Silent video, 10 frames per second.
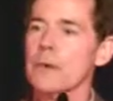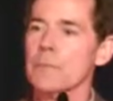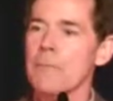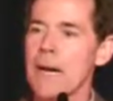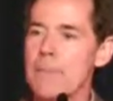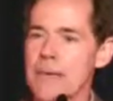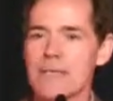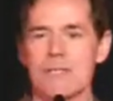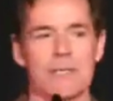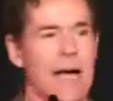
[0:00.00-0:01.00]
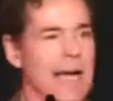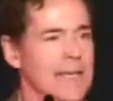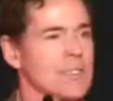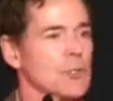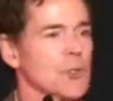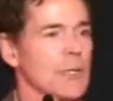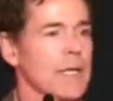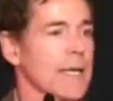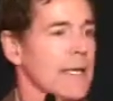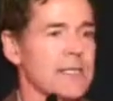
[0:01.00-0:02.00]
my best and highest
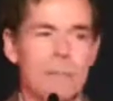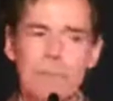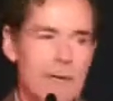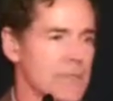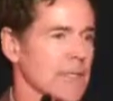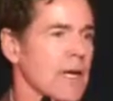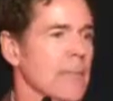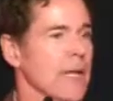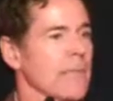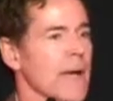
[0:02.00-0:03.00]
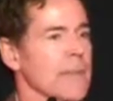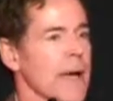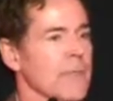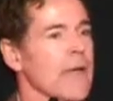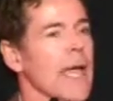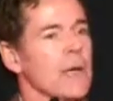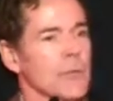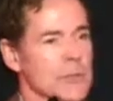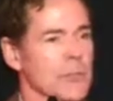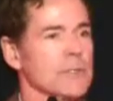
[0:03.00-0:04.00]
good is about to come out of my mouth and
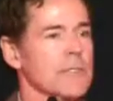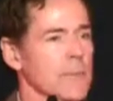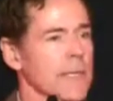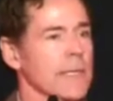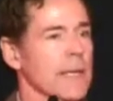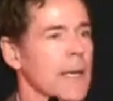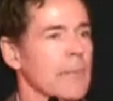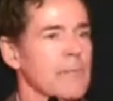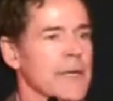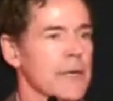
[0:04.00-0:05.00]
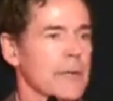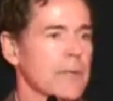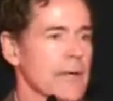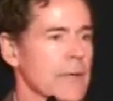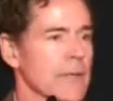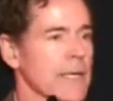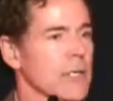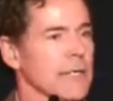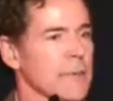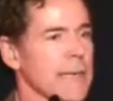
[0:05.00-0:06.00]
return to me bigger and better than I
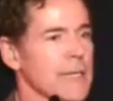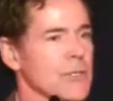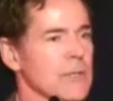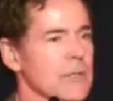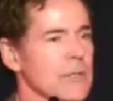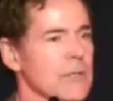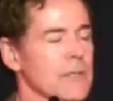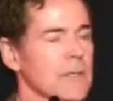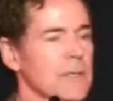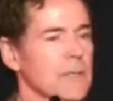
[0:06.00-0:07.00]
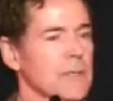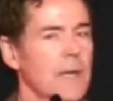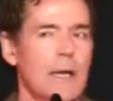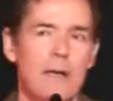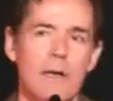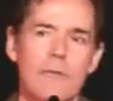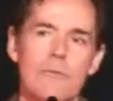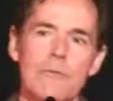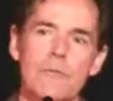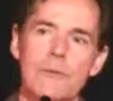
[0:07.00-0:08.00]
could have imagined.
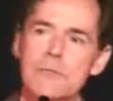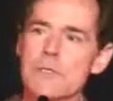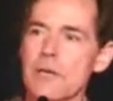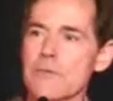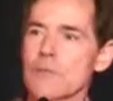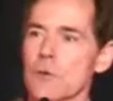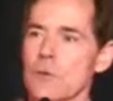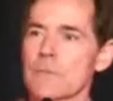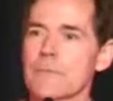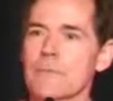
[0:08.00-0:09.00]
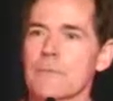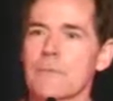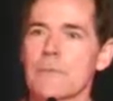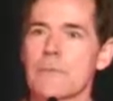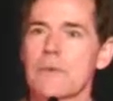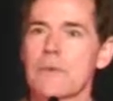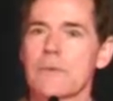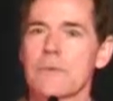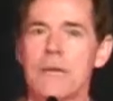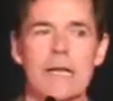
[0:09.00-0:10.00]
There's another form
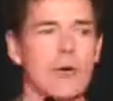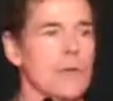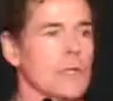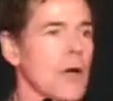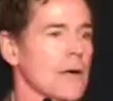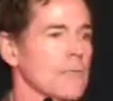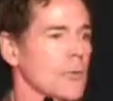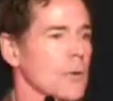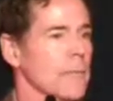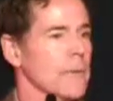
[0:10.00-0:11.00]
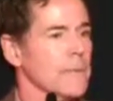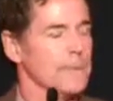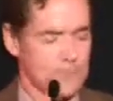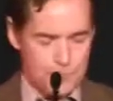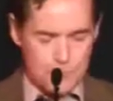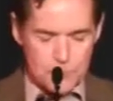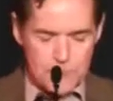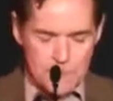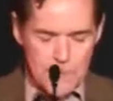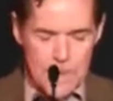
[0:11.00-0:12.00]
that I call the long form.
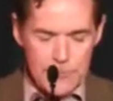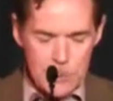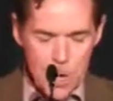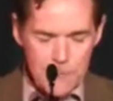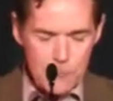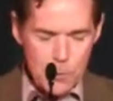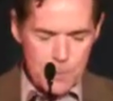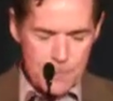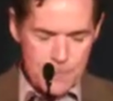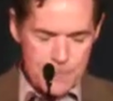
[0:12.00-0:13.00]
And the long form